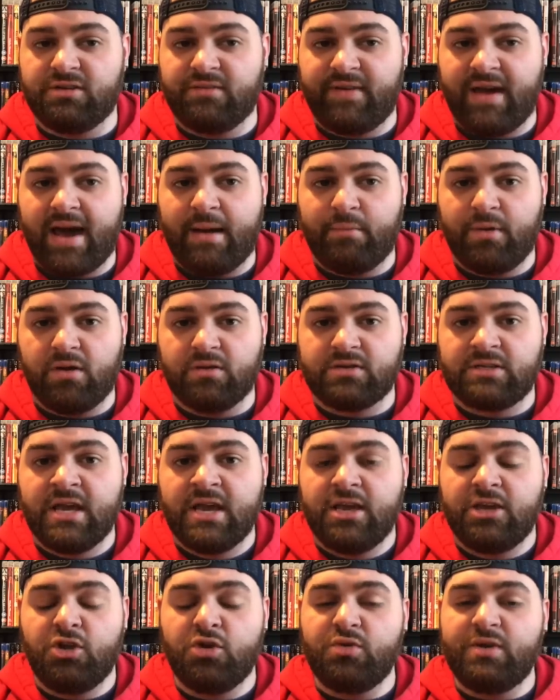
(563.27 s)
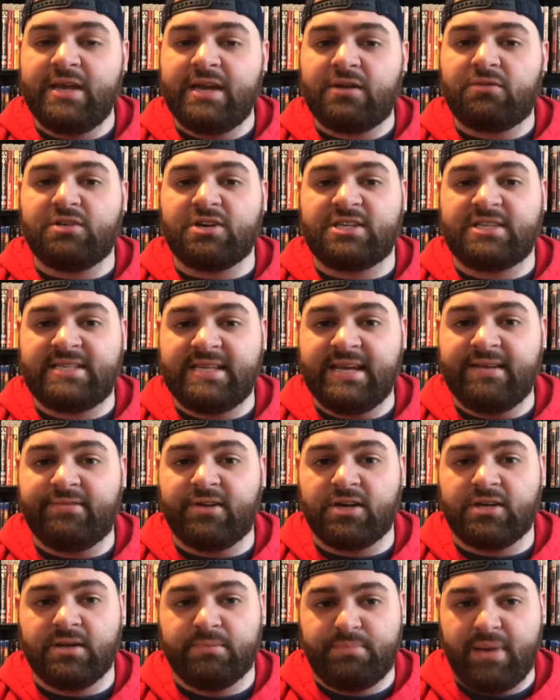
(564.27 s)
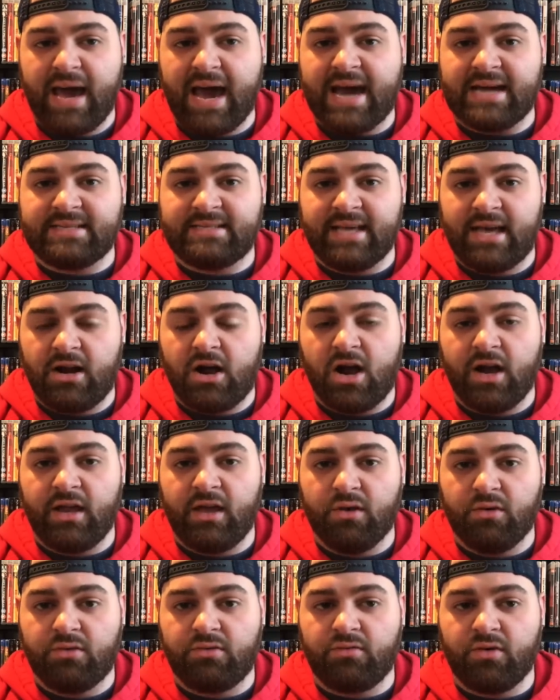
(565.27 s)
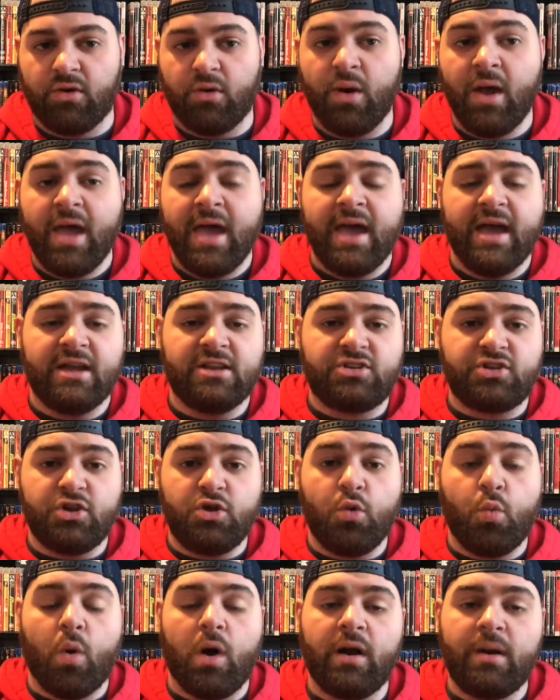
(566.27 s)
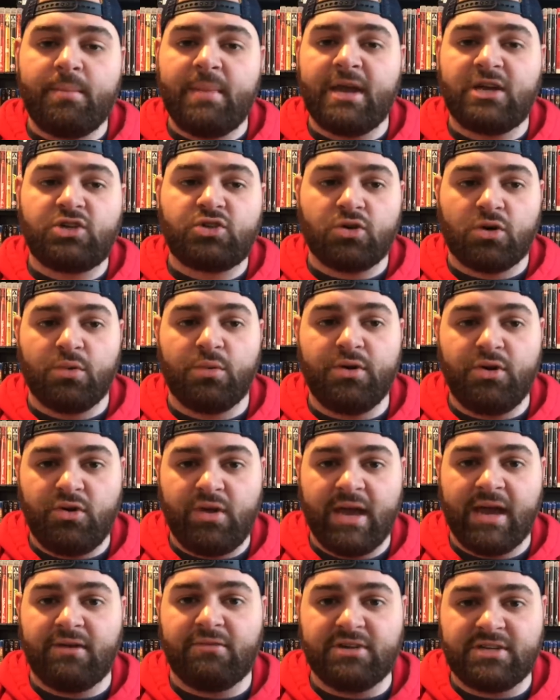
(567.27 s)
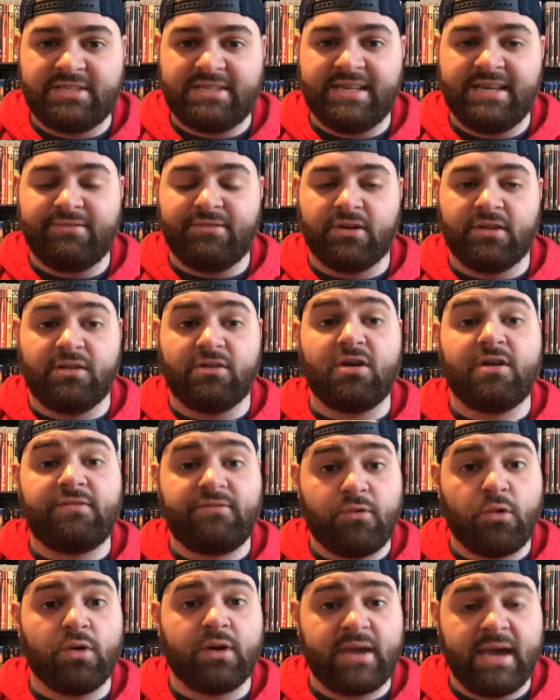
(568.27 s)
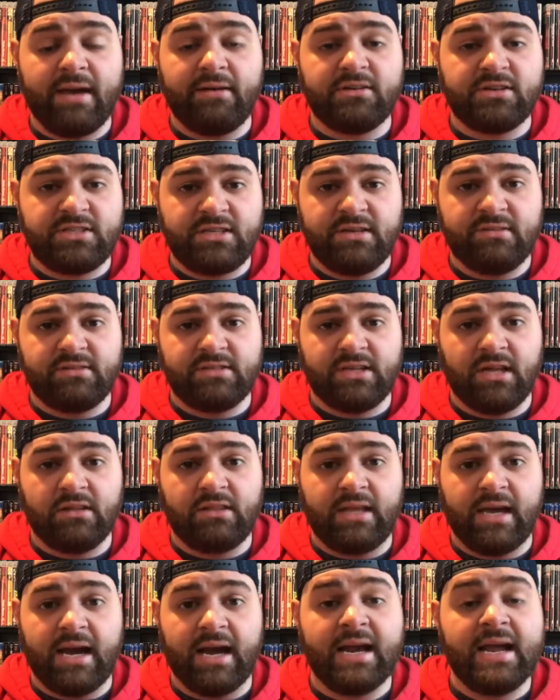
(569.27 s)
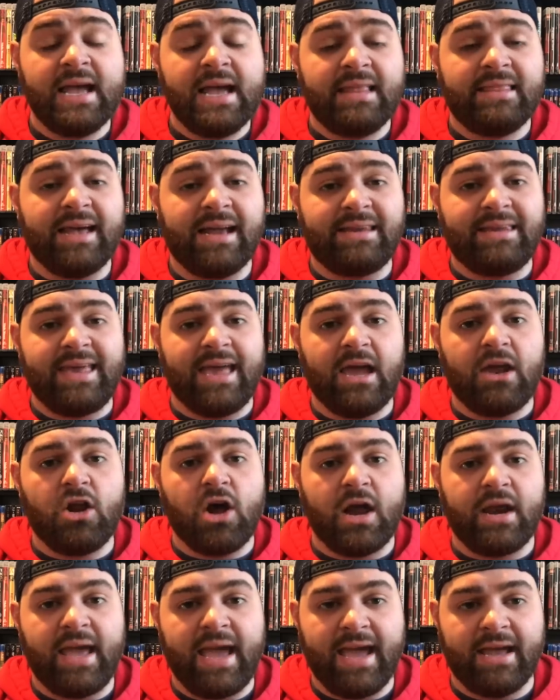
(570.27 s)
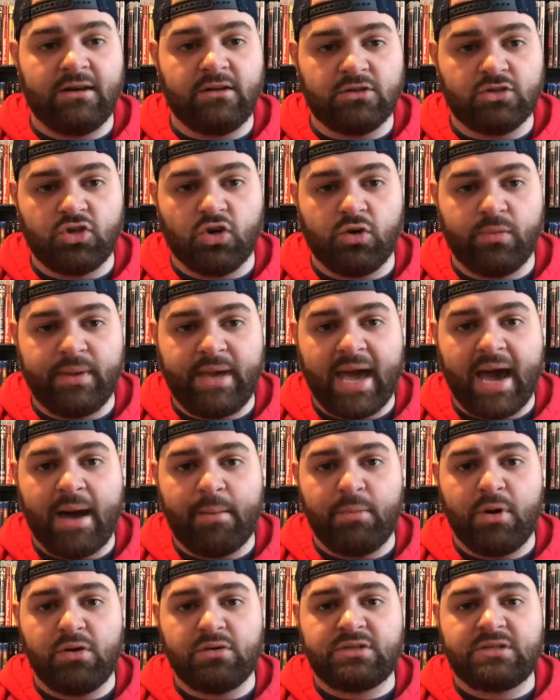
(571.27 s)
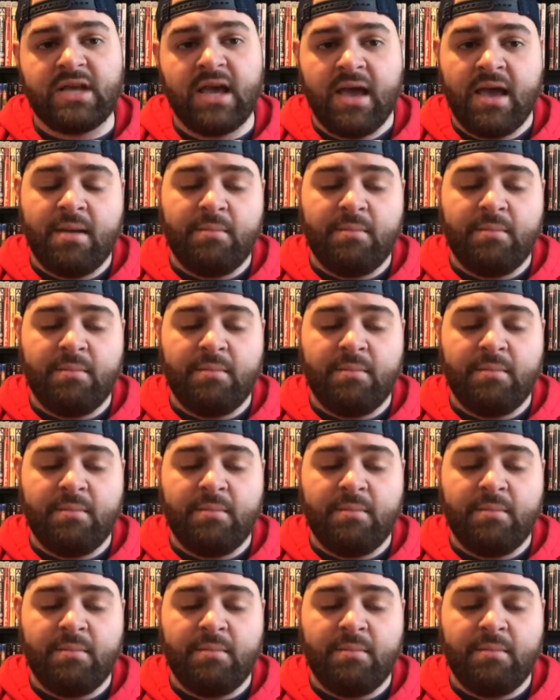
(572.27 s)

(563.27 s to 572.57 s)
of Atmos. You need a receiver to pass that audio through. And so you want to make sure when you get a receiver, there are four K receivers out there that cannot handle Dolby Atmos.